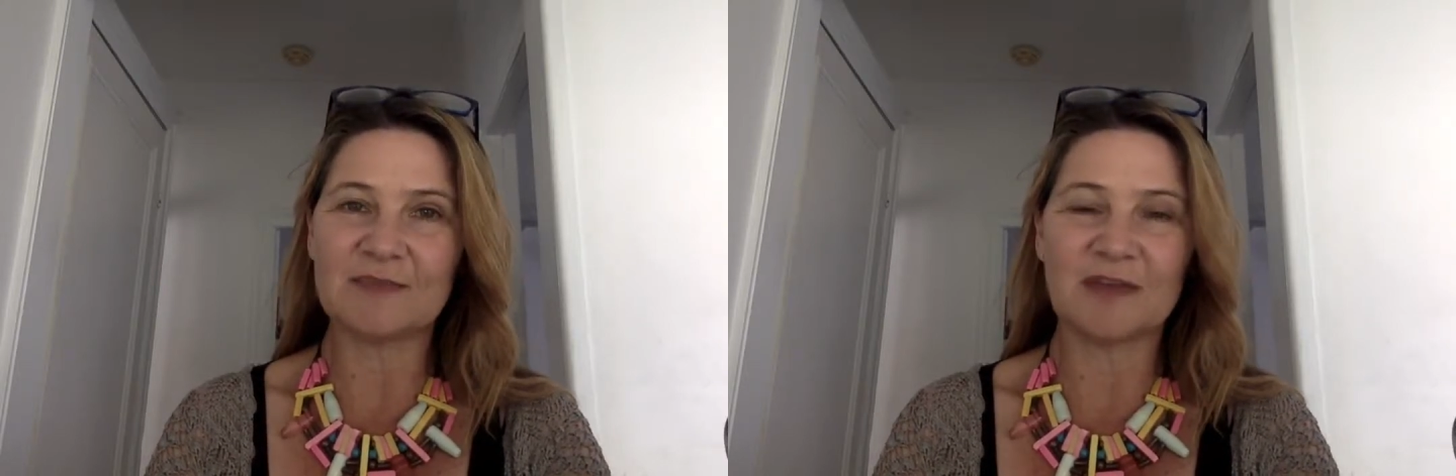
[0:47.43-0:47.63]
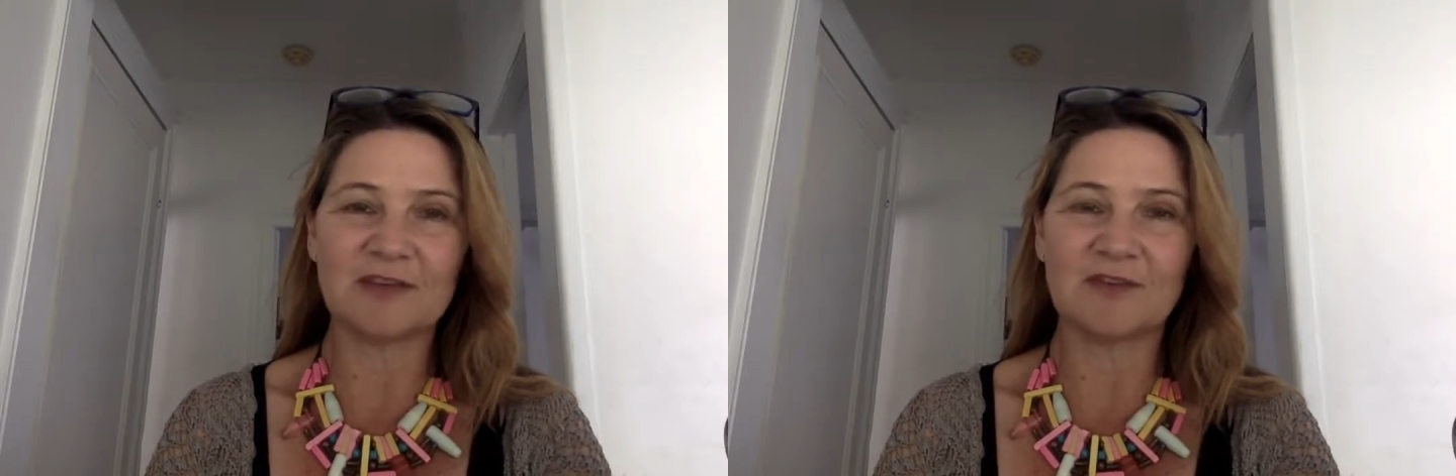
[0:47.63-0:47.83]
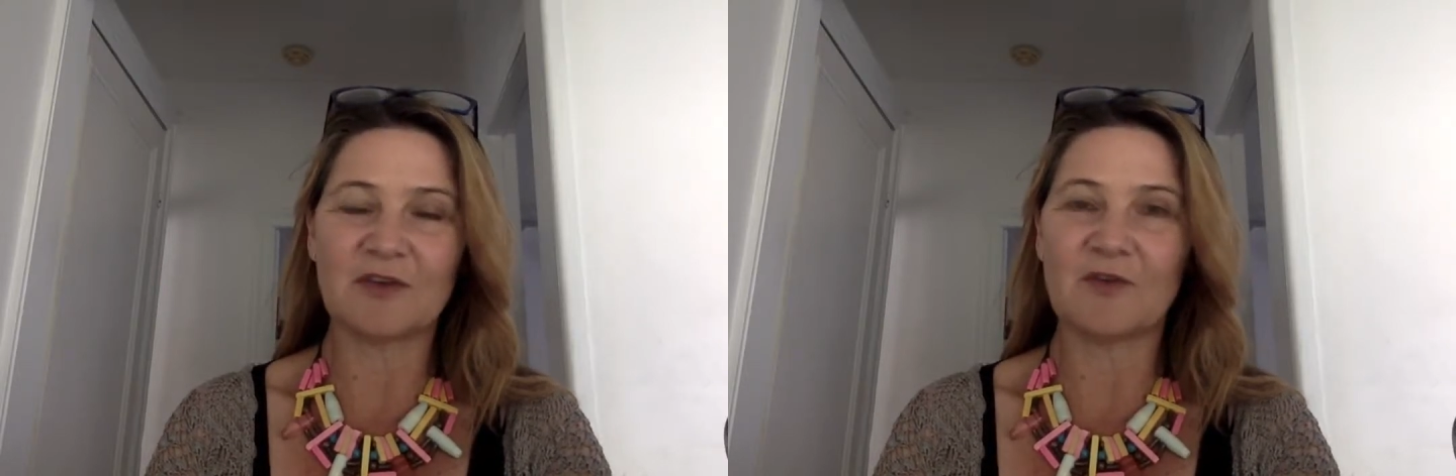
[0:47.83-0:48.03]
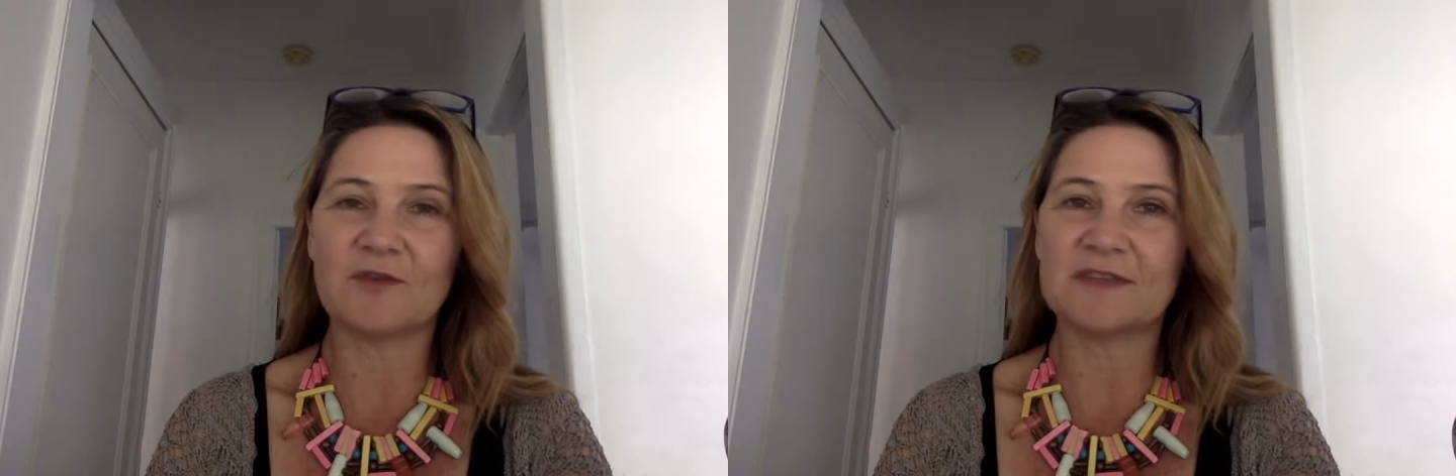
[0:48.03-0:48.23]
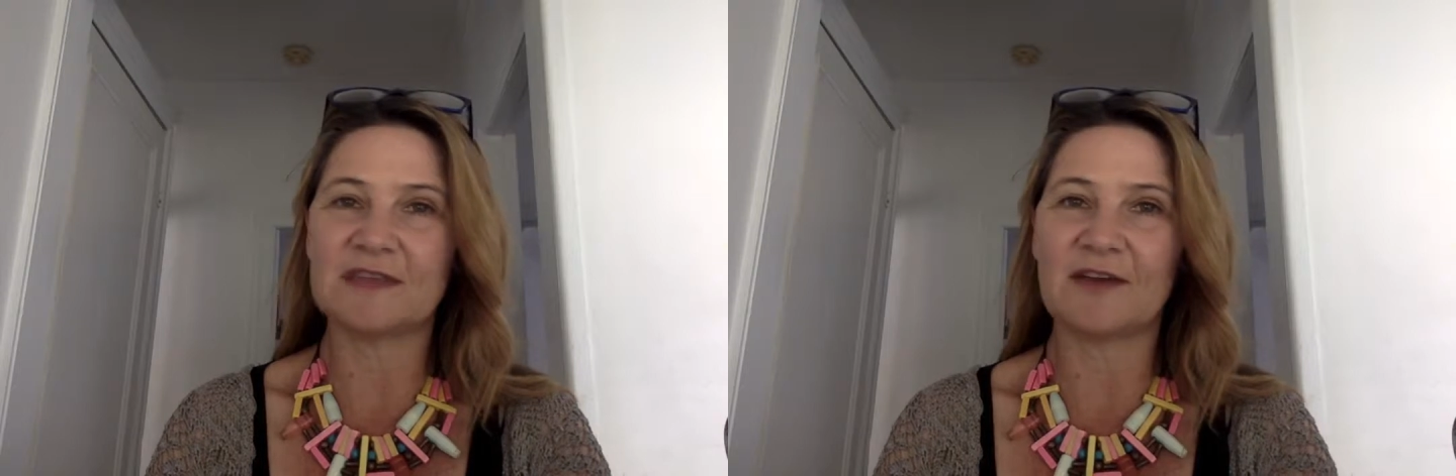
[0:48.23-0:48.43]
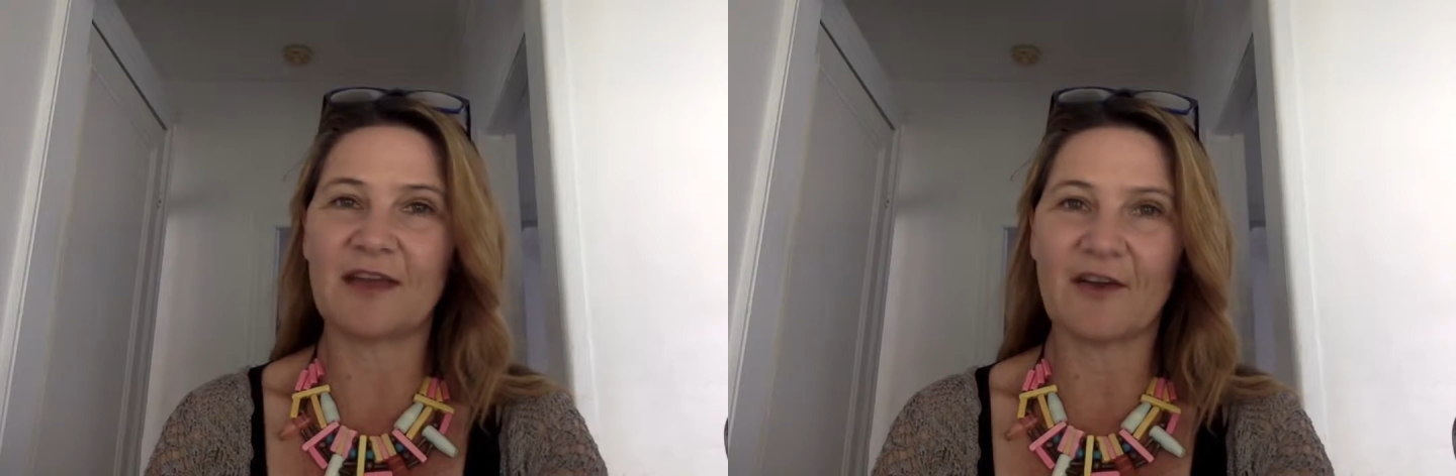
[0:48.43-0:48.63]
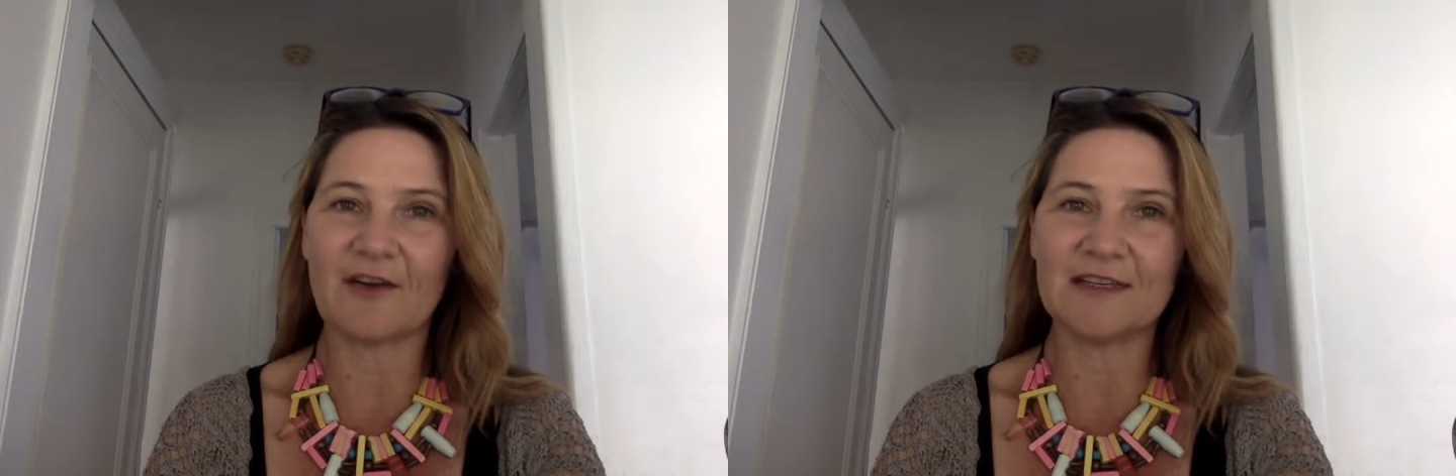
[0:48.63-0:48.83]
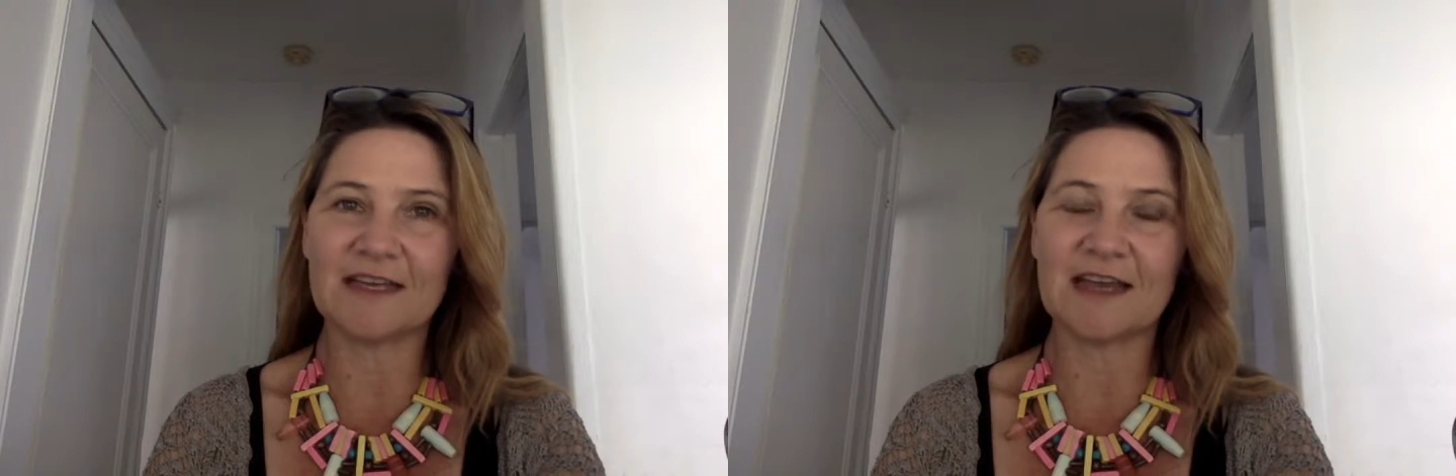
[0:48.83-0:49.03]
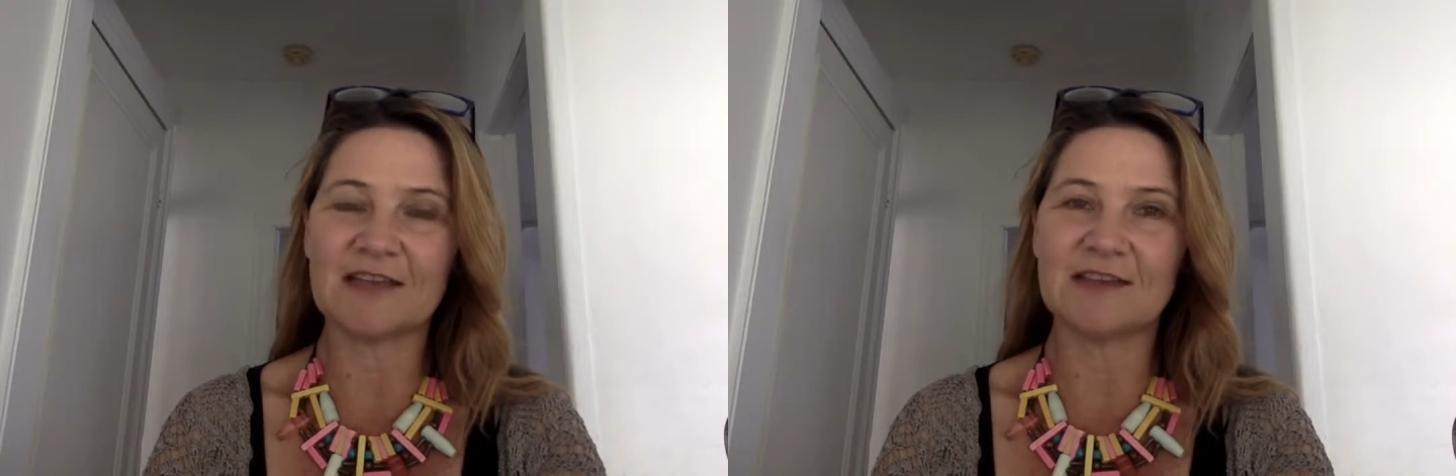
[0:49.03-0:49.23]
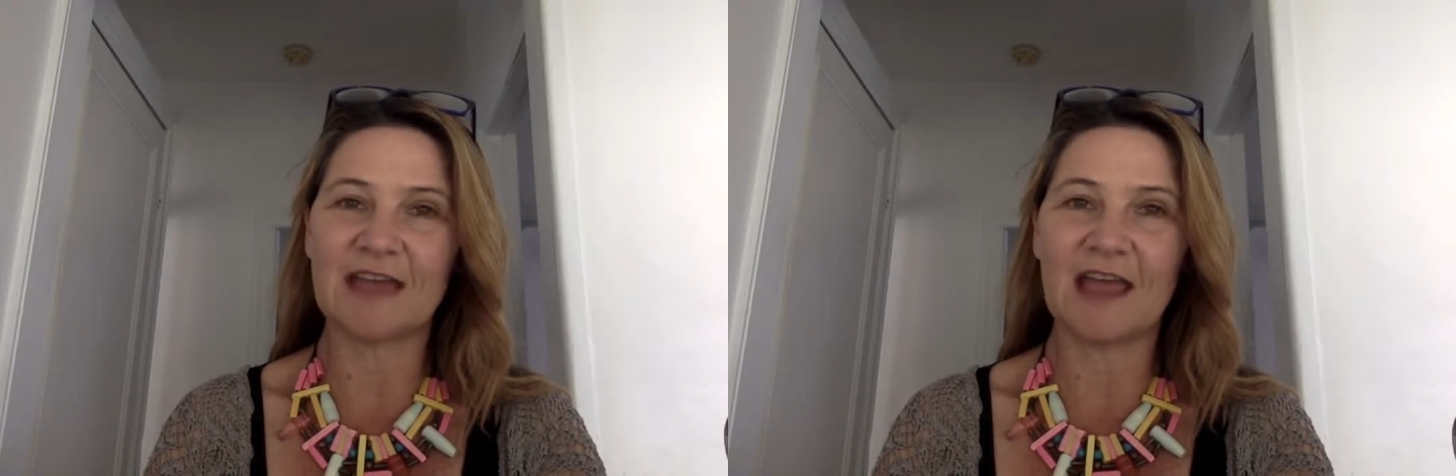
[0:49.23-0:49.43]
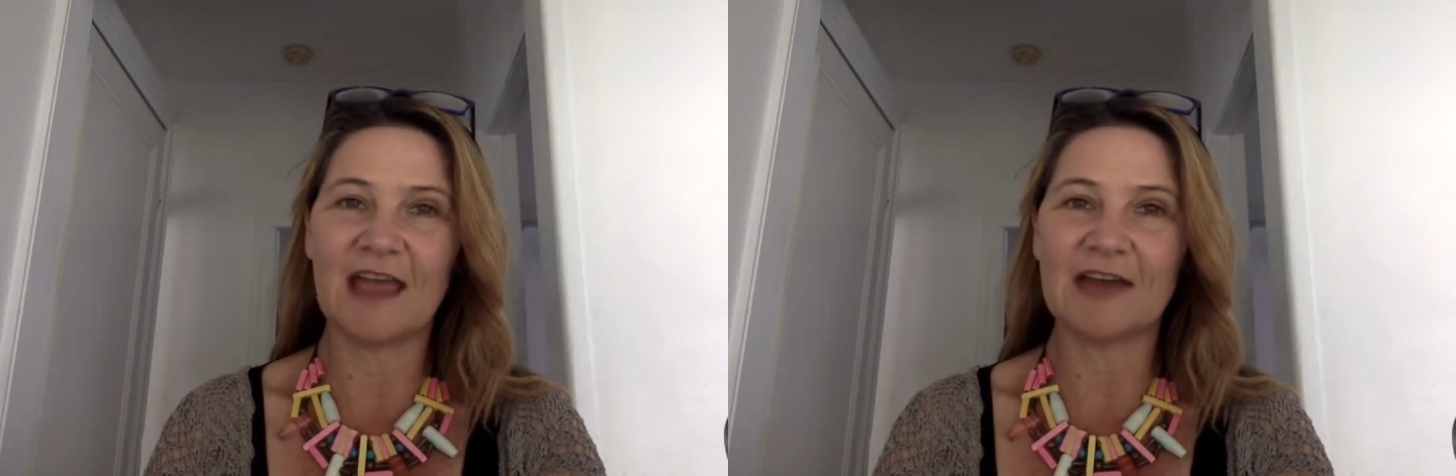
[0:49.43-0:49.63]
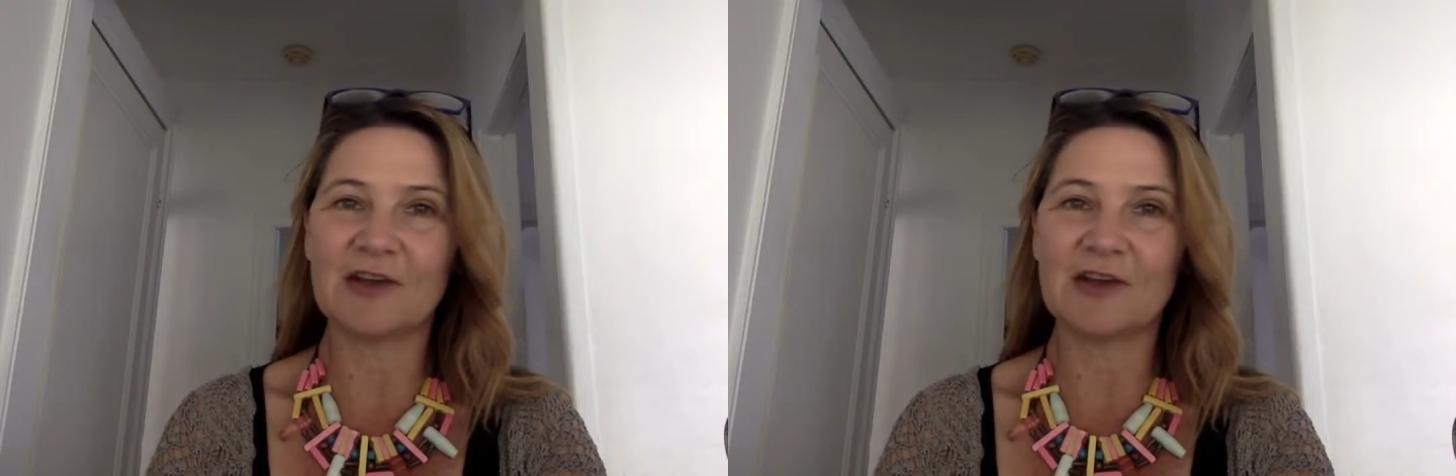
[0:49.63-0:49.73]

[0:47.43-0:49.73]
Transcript: much of the course theory and content as you can,